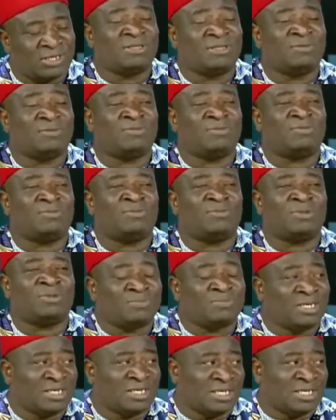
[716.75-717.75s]
even the
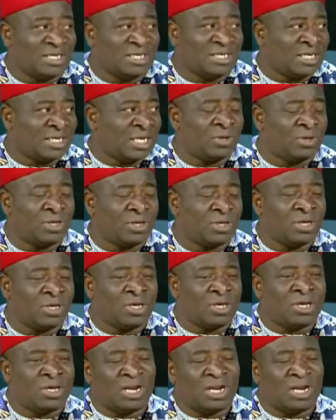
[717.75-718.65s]
businessmen in Nnewi.